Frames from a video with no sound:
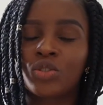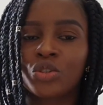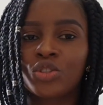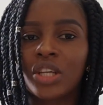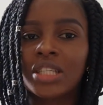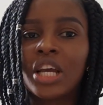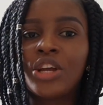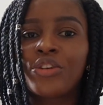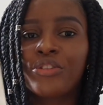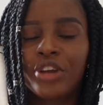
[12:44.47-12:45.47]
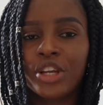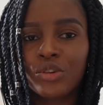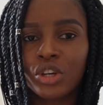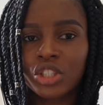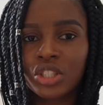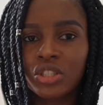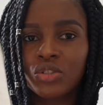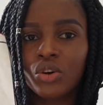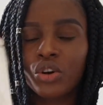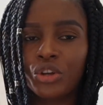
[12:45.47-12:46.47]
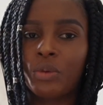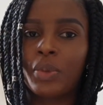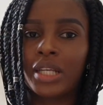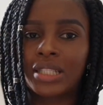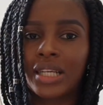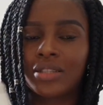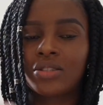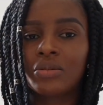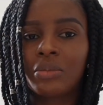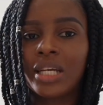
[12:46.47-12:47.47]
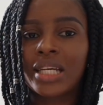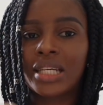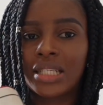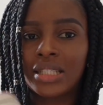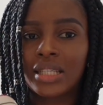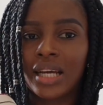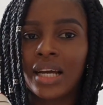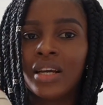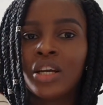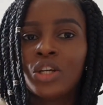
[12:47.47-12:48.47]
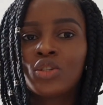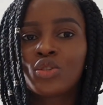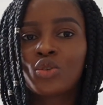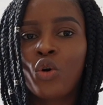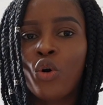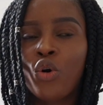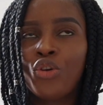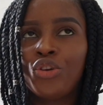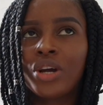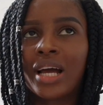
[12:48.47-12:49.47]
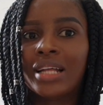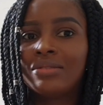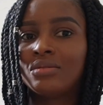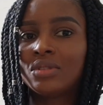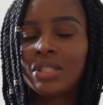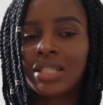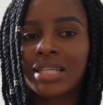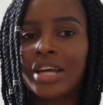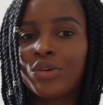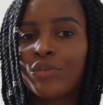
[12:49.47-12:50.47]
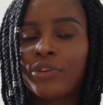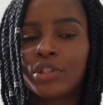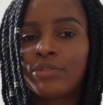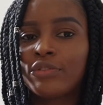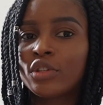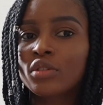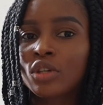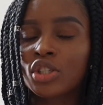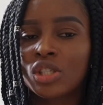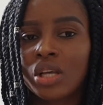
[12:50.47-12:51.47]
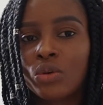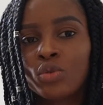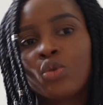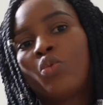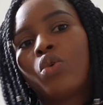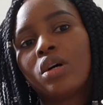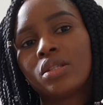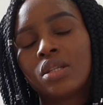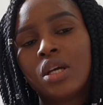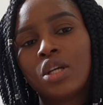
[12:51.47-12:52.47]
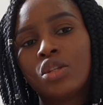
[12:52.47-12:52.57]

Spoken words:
So just create notches on your patterns to make it easier, so you can decide, oh, for the front notches I'll do one,